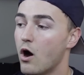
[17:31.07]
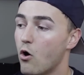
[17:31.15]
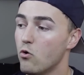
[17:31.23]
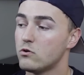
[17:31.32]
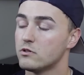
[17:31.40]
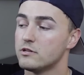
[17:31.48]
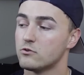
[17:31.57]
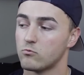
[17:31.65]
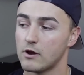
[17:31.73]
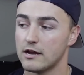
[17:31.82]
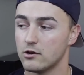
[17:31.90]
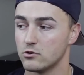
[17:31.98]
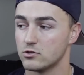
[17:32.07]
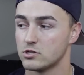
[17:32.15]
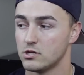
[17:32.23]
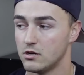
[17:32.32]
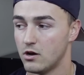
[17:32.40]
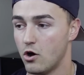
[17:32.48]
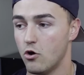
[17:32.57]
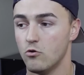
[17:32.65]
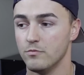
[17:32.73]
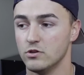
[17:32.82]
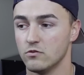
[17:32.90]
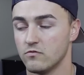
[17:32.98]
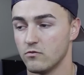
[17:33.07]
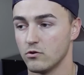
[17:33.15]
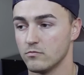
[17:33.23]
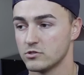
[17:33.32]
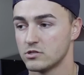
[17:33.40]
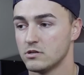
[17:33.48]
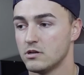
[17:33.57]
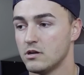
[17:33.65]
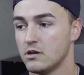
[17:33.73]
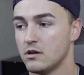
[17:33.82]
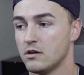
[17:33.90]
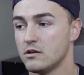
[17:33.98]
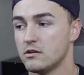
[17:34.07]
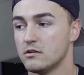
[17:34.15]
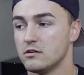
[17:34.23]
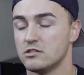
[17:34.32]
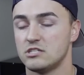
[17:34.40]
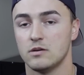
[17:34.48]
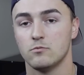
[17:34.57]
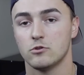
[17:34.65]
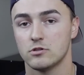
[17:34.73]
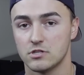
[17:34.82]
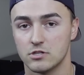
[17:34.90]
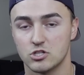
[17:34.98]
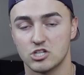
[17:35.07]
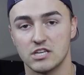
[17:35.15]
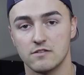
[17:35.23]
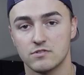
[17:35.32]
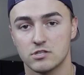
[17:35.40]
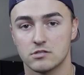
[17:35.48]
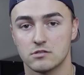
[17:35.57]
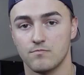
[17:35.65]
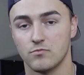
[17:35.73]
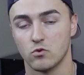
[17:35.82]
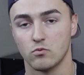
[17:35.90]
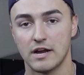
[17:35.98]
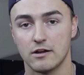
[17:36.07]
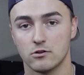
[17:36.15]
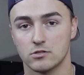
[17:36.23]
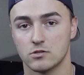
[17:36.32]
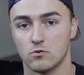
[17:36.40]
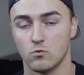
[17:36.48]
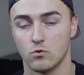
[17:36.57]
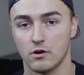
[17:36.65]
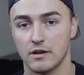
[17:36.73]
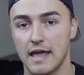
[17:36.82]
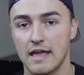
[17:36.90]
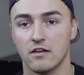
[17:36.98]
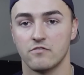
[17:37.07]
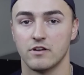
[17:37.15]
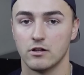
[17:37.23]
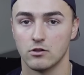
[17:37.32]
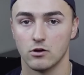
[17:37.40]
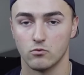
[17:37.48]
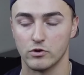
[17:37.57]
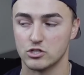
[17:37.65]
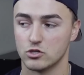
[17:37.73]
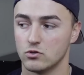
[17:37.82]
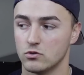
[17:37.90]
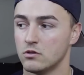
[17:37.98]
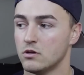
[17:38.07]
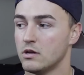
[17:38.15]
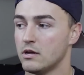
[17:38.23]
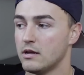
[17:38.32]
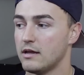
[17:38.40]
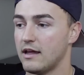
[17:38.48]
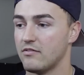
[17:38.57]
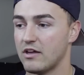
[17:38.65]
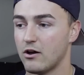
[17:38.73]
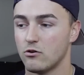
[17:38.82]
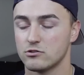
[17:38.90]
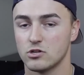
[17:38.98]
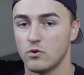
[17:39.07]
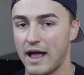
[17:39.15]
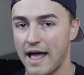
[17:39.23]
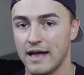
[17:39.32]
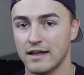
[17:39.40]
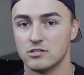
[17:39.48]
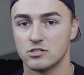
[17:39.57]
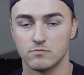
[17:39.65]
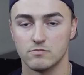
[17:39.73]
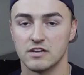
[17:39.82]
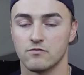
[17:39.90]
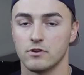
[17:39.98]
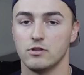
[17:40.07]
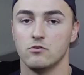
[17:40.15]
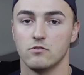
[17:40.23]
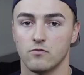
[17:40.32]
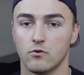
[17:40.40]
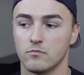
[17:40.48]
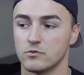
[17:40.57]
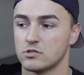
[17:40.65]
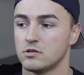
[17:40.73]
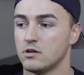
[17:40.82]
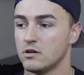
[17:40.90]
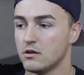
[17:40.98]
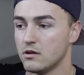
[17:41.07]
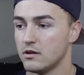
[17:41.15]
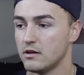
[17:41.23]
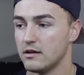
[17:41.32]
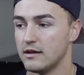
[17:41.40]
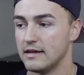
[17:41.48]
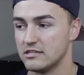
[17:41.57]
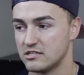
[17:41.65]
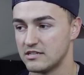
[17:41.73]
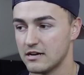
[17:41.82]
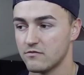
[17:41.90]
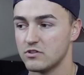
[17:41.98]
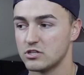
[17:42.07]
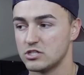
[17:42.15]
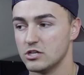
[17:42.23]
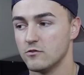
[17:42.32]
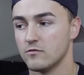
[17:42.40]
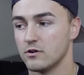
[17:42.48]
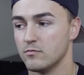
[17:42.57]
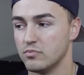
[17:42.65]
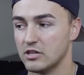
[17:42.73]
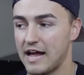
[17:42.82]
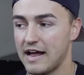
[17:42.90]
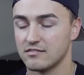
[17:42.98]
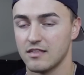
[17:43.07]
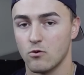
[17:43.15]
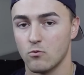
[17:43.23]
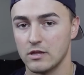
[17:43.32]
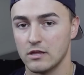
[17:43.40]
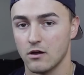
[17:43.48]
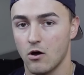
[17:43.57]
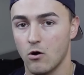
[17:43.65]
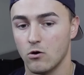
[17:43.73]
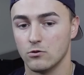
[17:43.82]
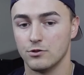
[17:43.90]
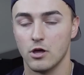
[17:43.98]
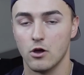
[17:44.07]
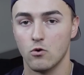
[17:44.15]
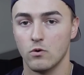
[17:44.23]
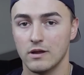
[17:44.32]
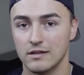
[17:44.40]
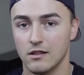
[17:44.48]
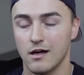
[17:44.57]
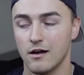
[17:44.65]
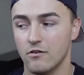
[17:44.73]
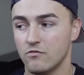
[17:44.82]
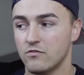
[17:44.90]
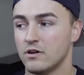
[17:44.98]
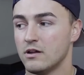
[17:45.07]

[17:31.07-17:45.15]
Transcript: Oakland Raiders home uniforms. Similar to the Chiefs, the Raiders were an AFL original, and they also had some different uniforms. Instead of the silver and black that we all know and love,